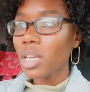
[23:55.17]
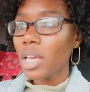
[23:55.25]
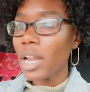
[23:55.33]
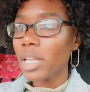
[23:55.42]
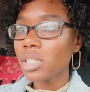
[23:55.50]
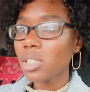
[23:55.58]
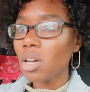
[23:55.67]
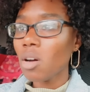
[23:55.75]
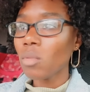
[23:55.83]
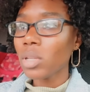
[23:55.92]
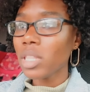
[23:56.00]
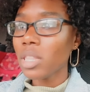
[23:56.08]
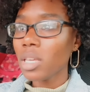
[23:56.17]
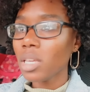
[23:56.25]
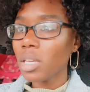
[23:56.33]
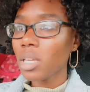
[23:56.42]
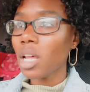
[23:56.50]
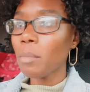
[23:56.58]
and that's the only
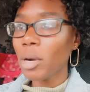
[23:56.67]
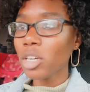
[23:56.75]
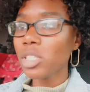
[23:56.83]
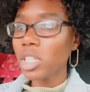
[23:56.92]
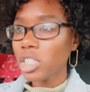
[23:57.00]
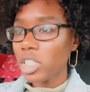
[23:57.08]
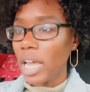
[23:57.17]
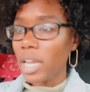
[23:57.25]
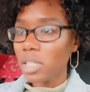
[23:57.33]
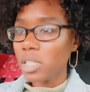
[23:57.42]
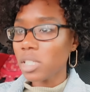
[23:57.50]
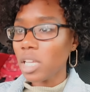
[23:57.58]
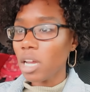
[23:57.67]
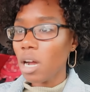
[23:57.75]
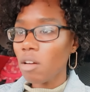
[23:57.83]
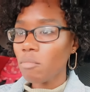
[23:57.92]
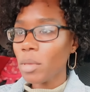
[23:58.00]
thing, a purse and a jacket to take off,